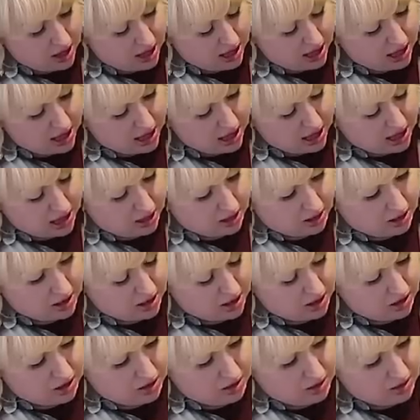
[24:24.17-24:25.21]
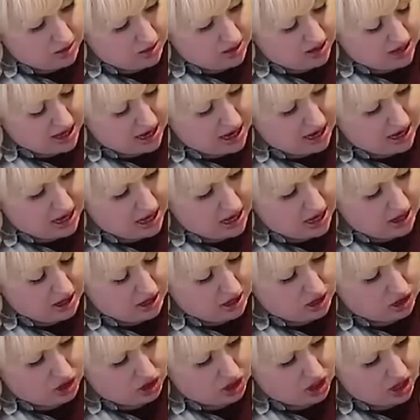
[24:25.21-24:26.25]
another
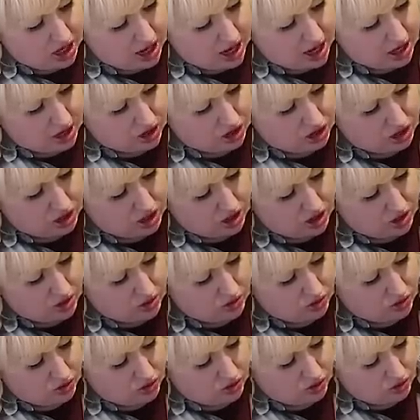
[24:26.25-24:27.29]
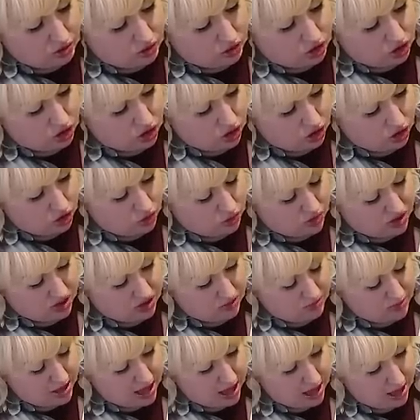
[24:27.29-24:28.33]
lady. She actually goes to church
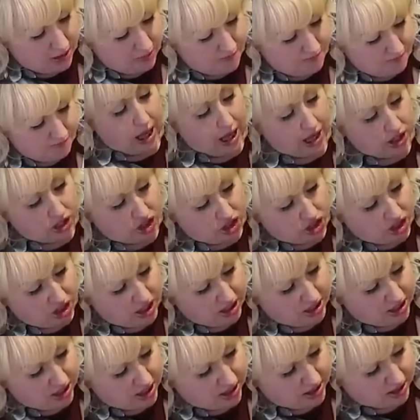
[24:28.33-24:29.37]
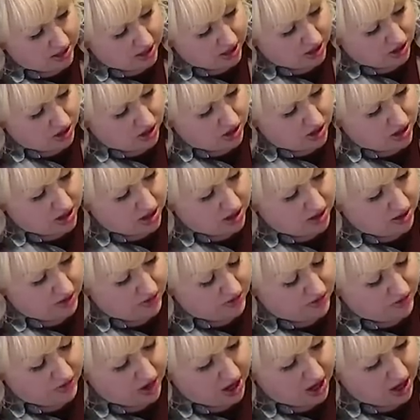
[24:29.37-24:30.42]
with me, and she does a good
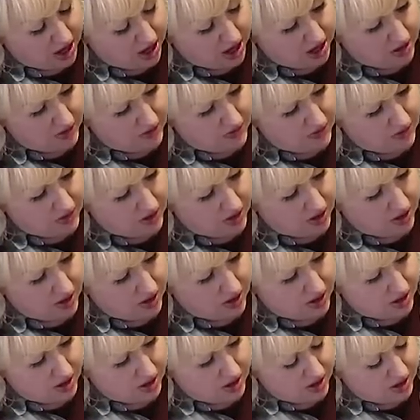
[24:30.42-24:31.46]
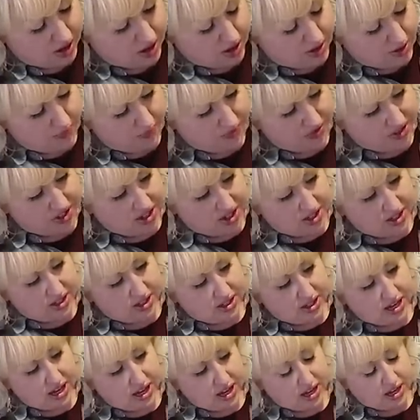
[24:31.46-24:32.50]
five to
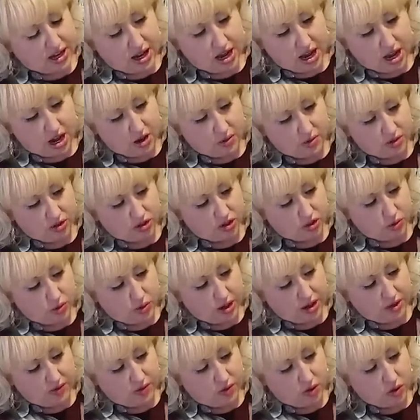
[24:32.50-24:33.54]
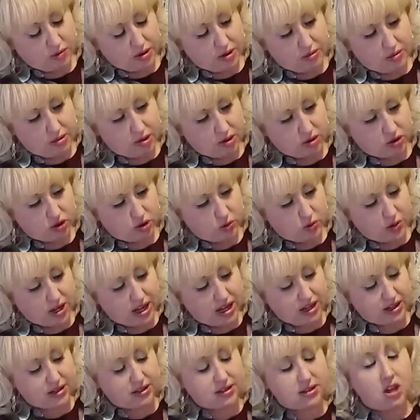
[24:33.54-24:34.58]
ten hours a week for me most
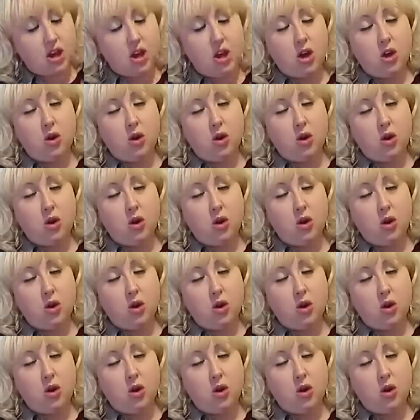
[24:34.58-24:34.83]
weeks.